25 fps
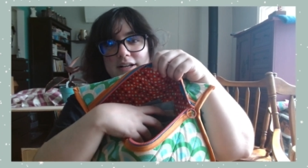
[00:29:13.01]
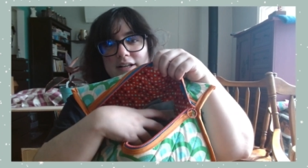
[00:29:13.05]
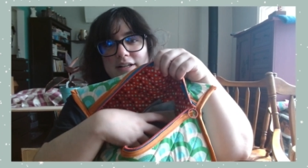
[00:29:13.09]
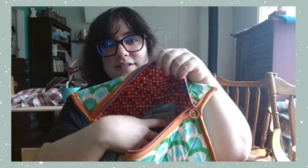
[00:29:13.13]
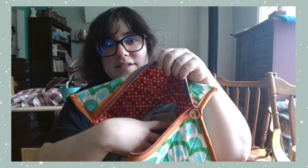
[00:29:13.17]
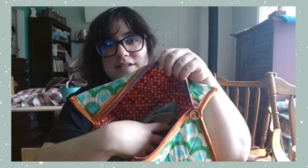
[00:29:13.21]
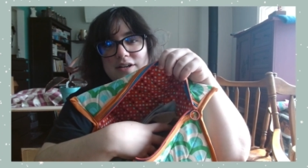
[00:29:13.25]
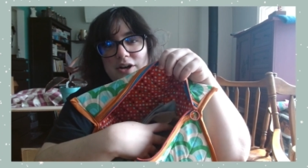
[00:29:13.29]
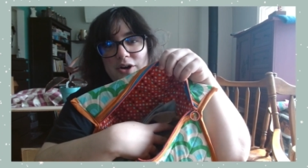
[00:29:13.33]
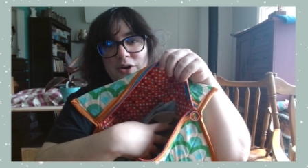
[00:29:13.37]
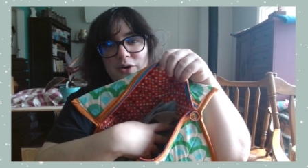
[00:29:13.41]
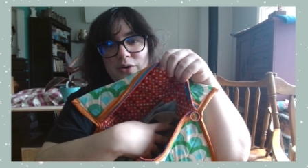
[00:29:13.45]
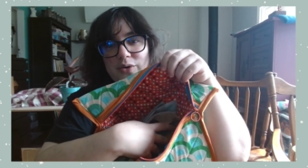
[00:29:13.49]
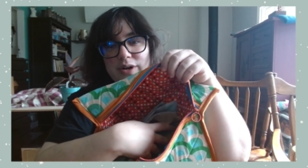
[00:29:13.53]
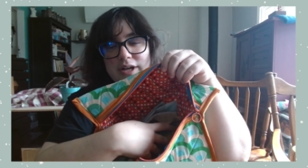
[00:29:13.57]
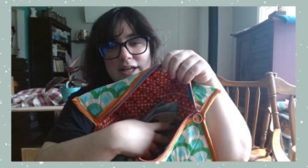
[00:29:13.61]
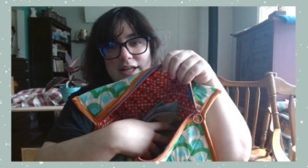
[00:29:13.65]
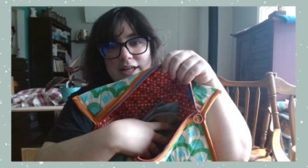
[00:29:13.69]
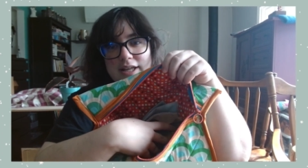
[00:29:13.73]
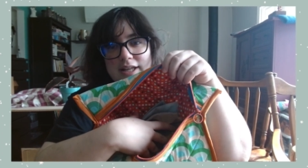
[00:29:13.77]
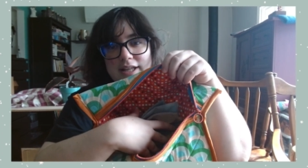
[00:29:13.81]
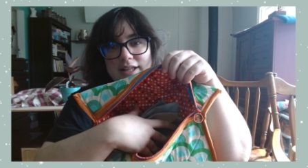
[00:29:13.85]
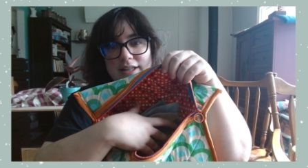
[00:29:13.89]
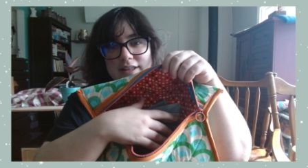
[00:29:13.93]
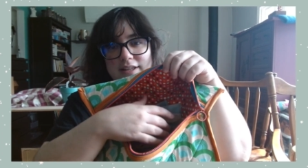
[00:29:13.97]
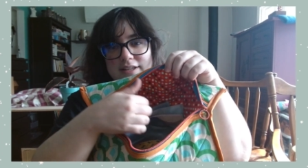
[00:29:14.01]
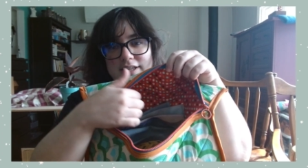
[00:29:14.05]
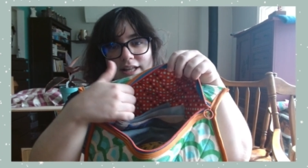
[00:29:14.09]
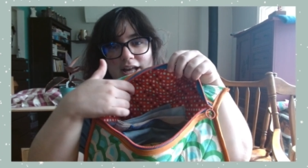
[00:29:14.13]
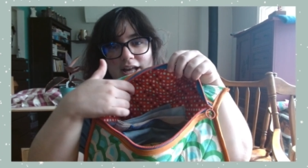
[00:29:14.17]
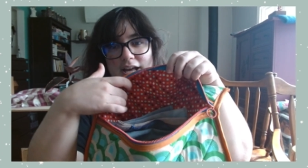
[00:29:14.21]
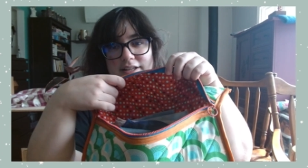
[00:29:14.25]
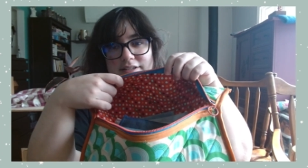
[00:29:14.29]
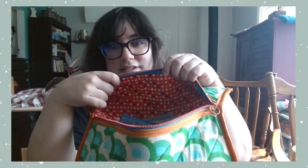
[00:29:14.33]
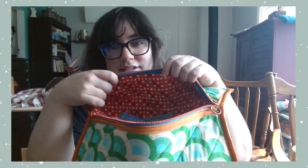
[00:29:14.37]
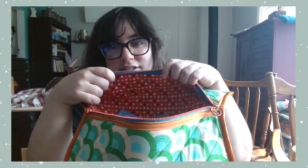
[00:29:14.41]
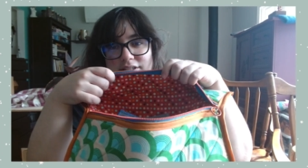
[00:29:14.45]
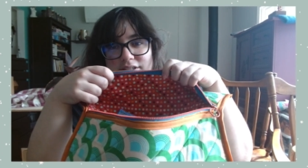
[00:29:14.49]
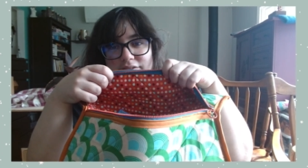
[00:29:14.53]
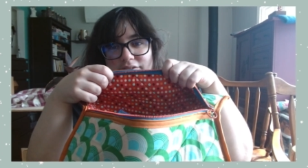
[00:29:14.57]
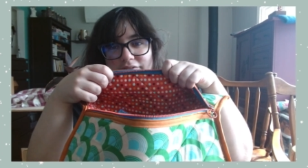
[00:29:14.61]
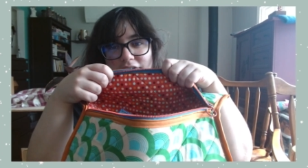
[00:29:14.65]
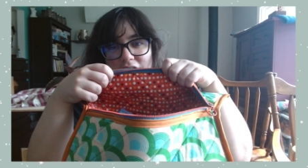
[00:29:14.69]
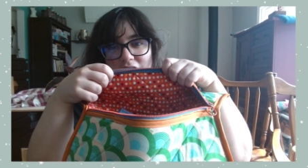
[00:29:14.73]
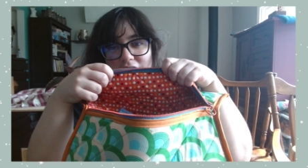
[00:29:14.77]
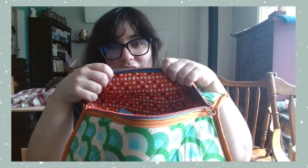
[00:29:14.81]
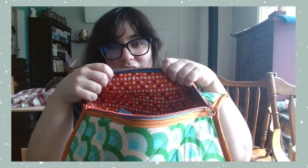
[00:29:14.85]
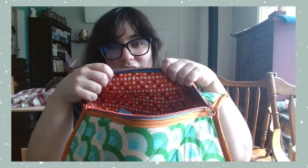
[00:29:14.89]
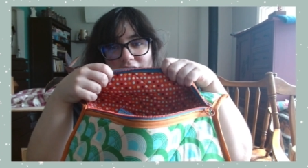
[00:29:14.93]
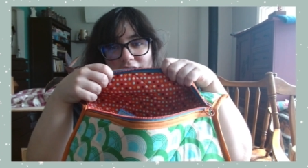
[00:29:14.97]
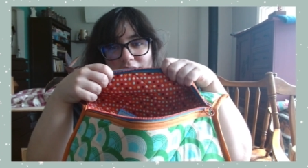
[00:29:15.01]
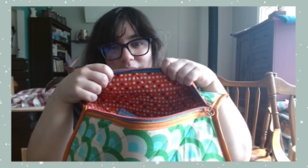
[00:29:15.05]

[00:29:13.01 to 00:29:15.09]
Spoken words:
So it has this fun